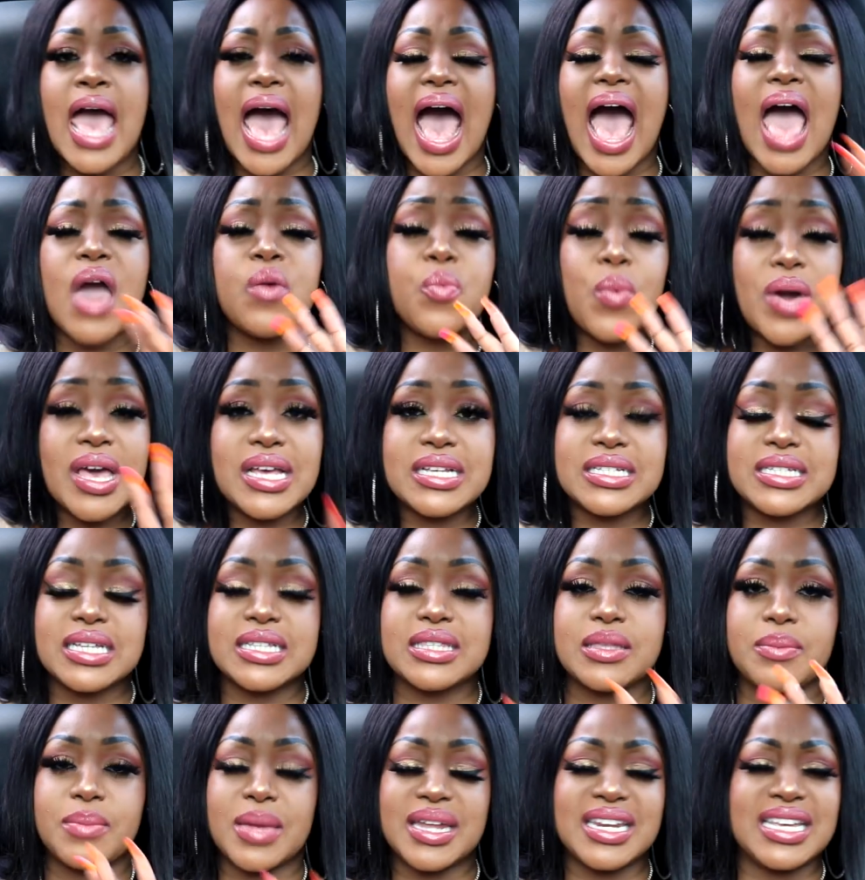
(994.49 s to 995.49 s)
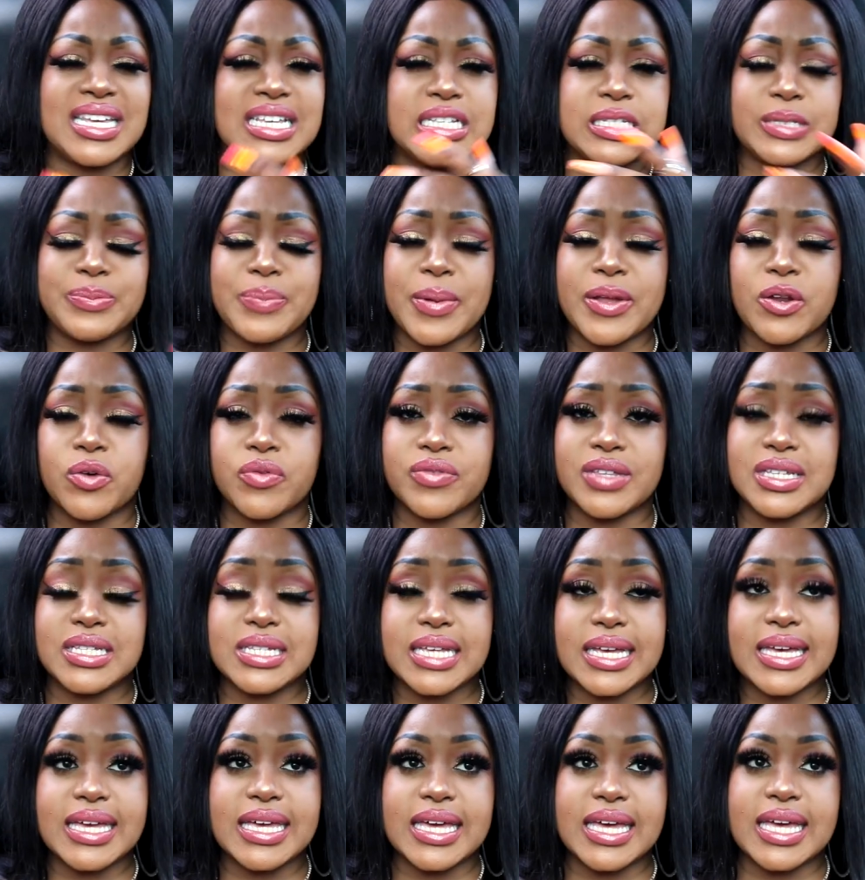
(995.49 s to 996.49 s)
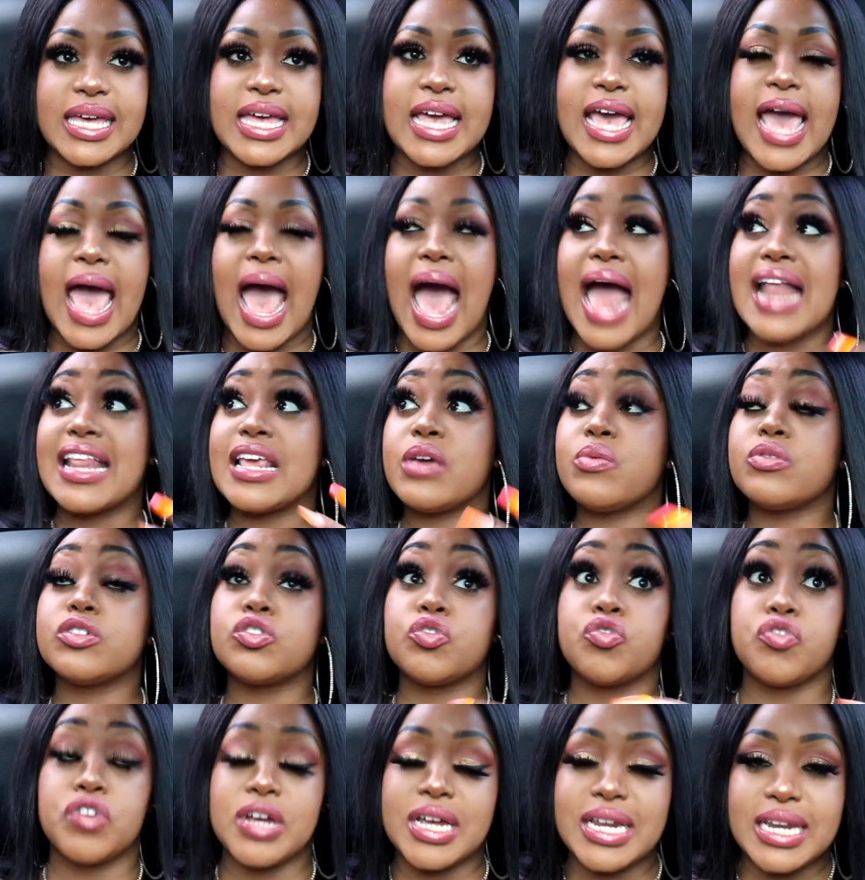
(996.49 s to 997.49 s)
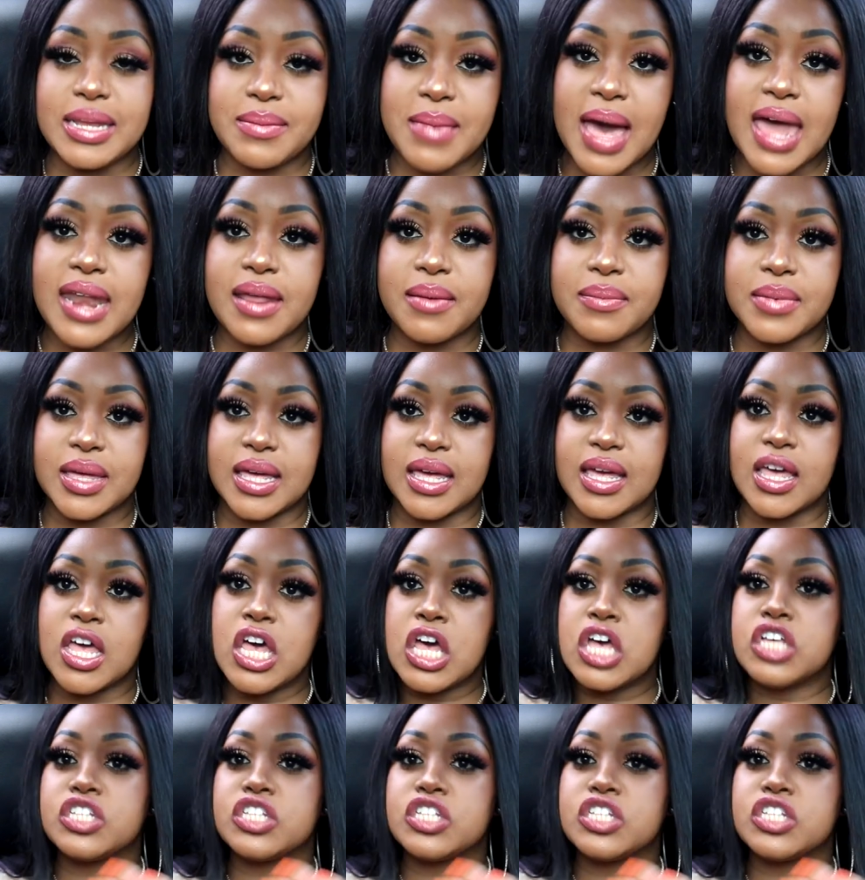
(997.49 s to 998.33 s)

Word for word: I wasted the money he spent on the ticket, and he was really mad at me.